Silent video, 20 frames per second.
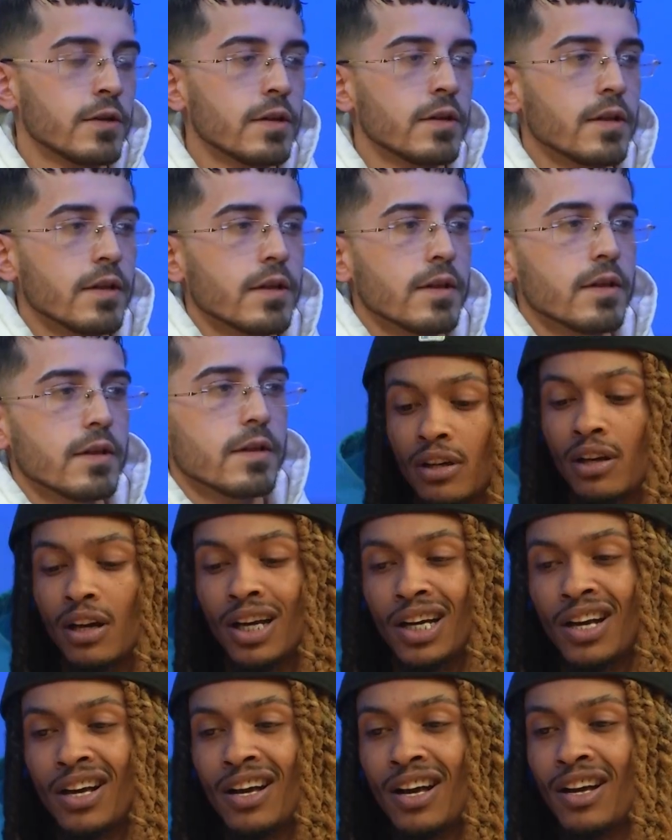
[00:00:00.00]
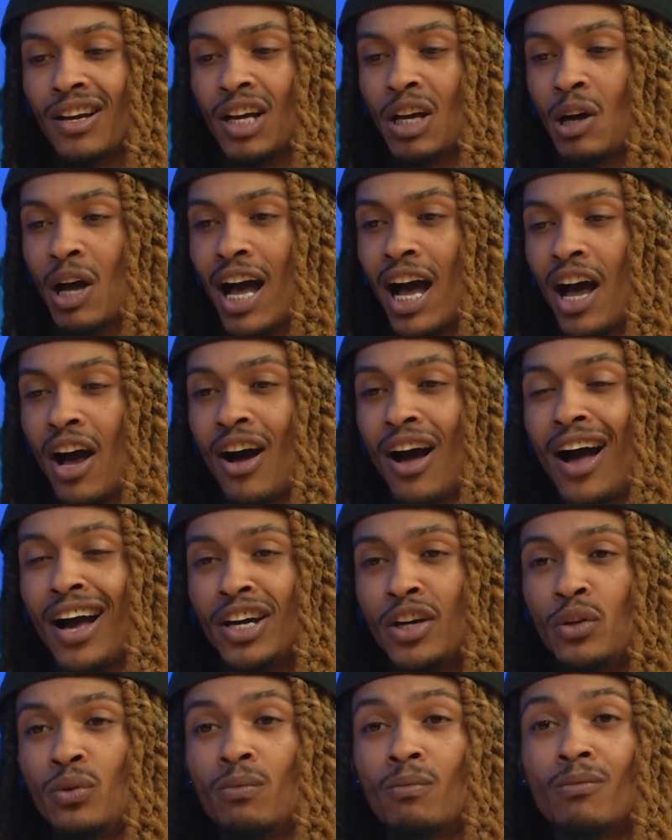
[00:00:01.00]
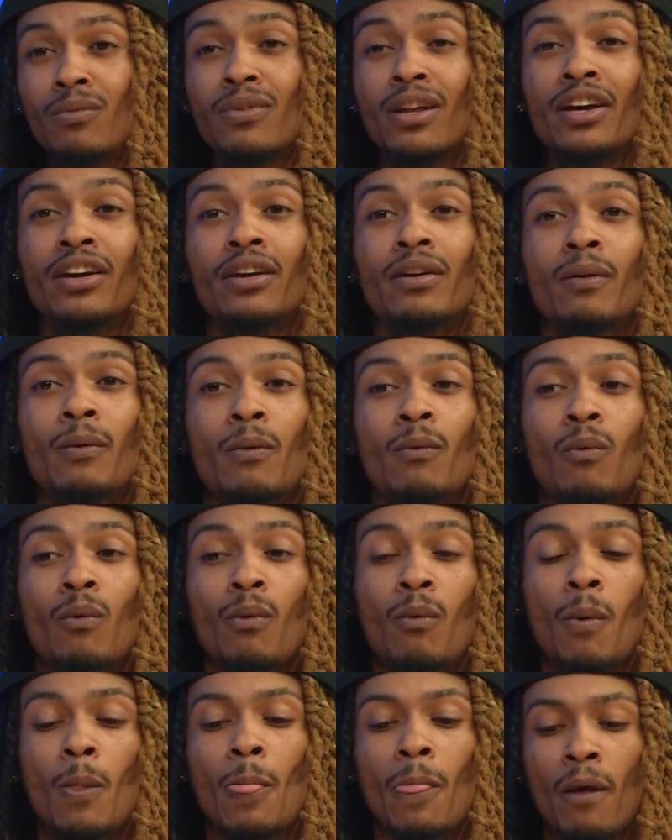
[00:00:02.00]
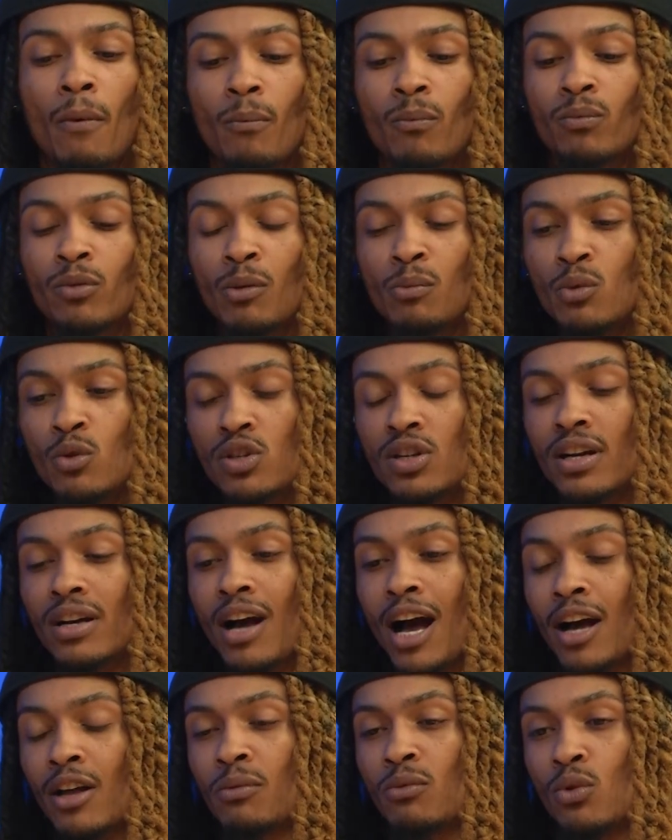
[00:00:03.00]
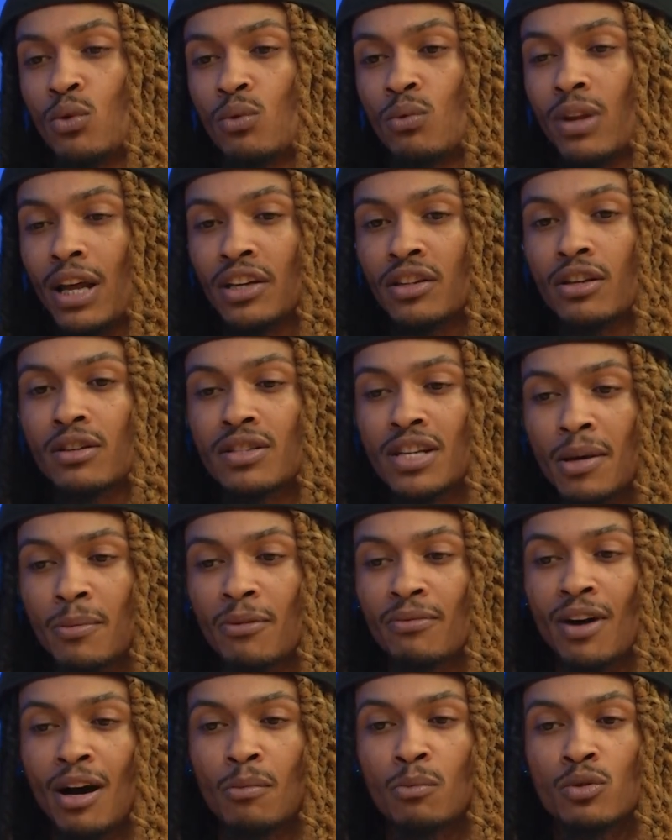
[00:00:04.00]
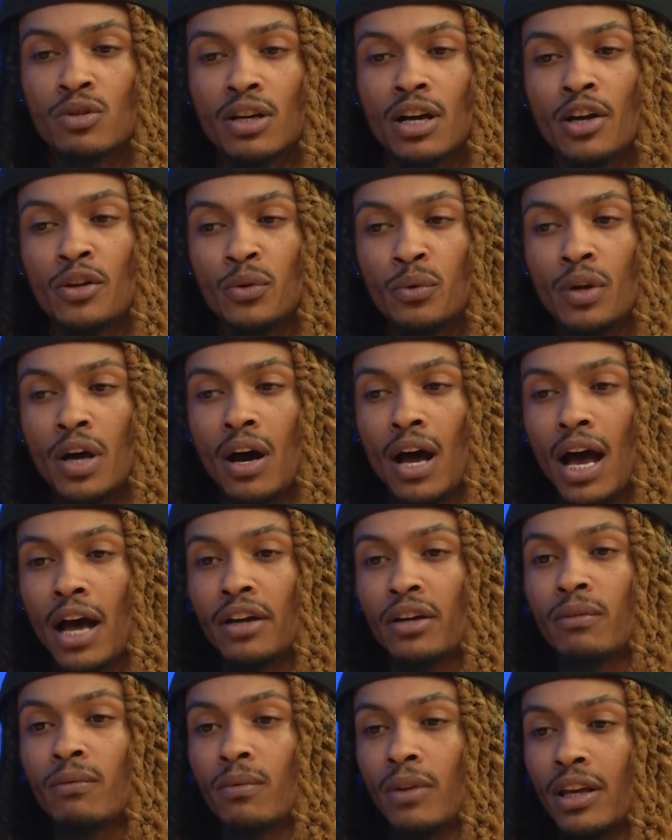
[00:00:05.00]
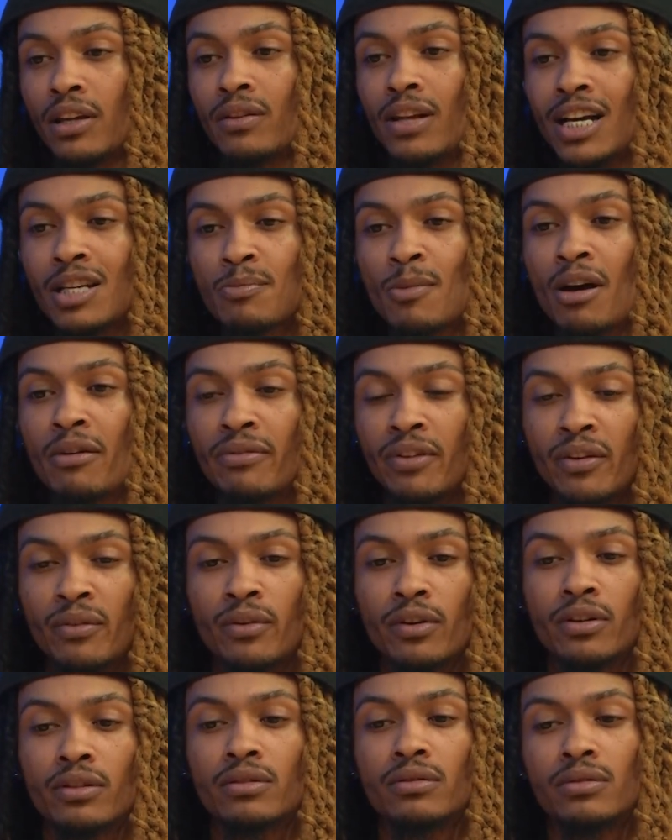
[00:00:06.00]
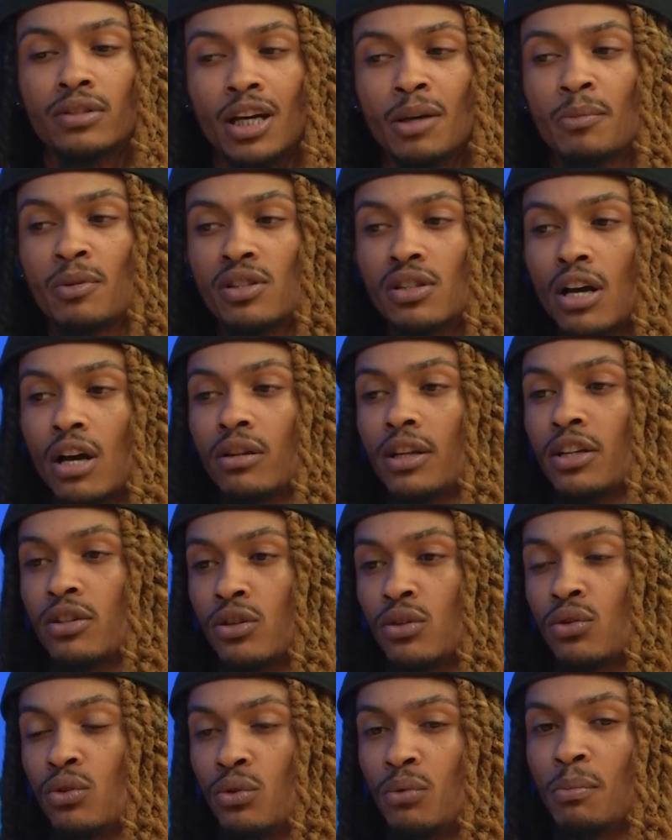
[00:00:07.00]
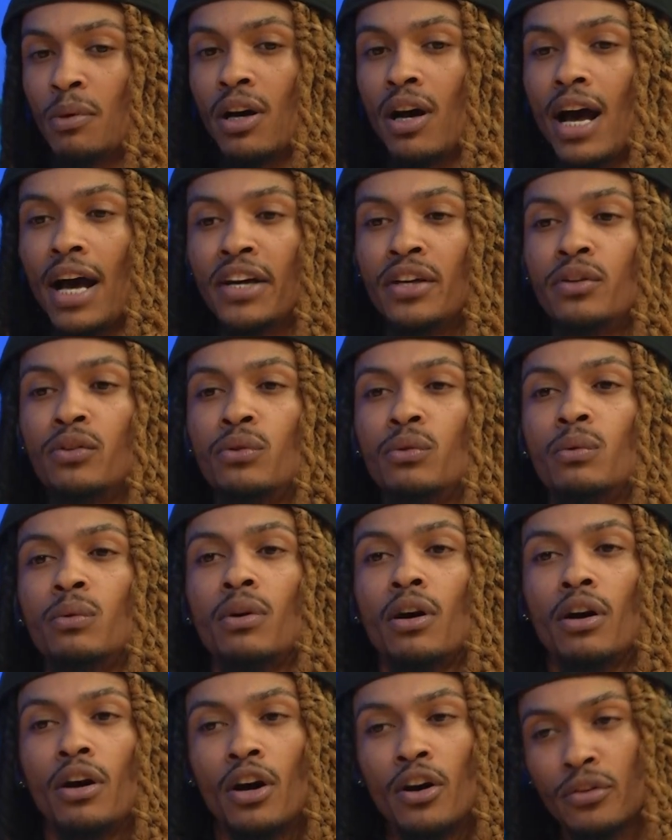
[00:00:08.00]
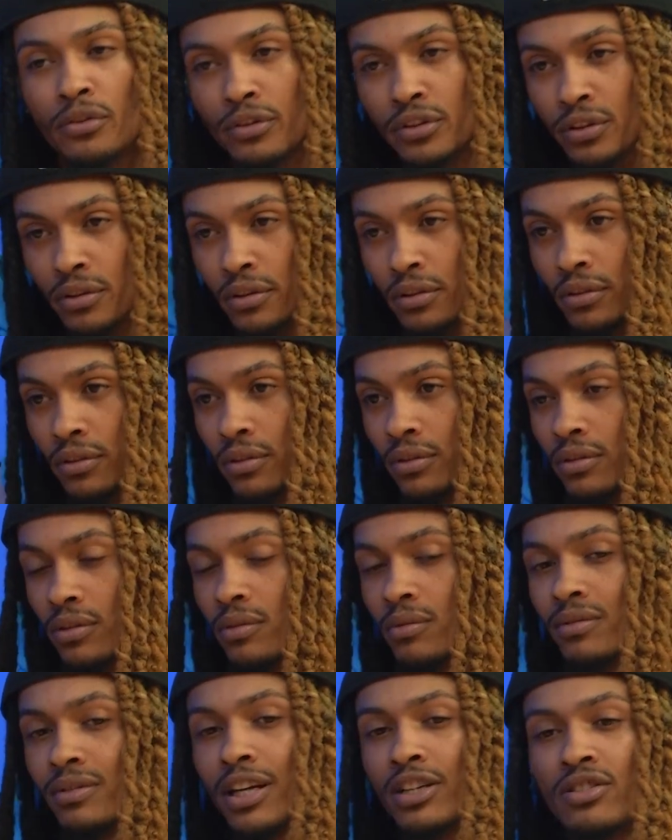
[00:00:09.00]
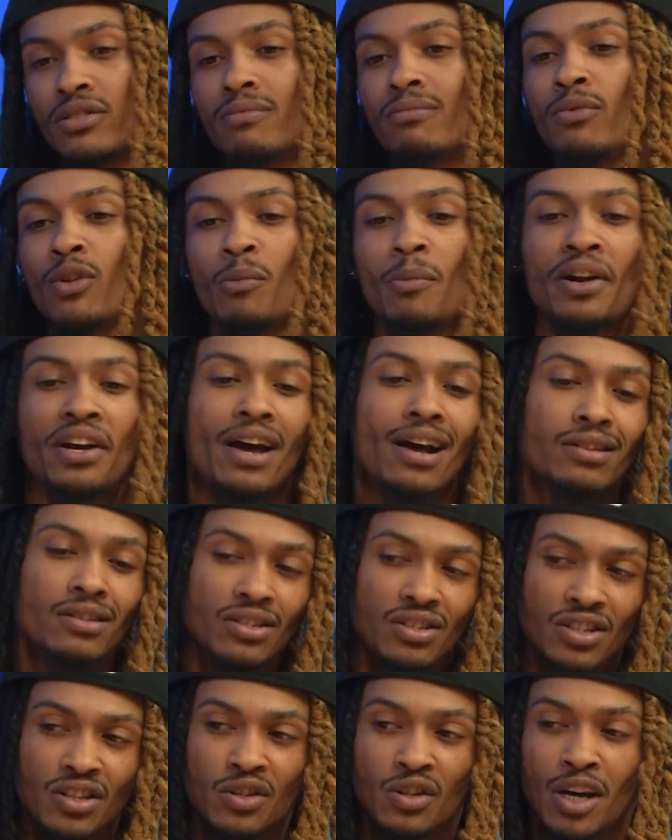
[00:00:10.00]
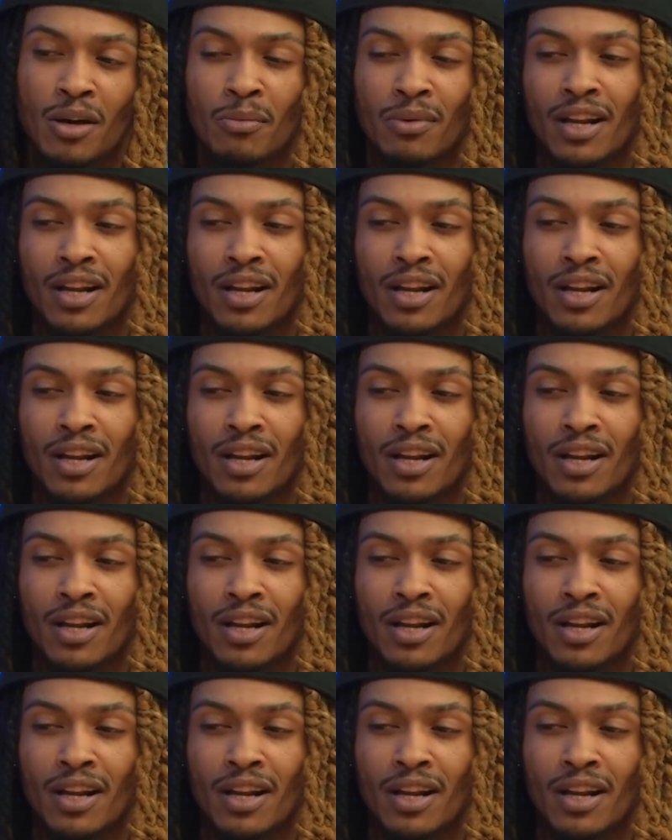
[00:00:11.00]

Versatile. I could like the music I do, like the type of vibe music I do now. That's my favorite type of sound like to do. But I can do other that nobody hasn't seen yet.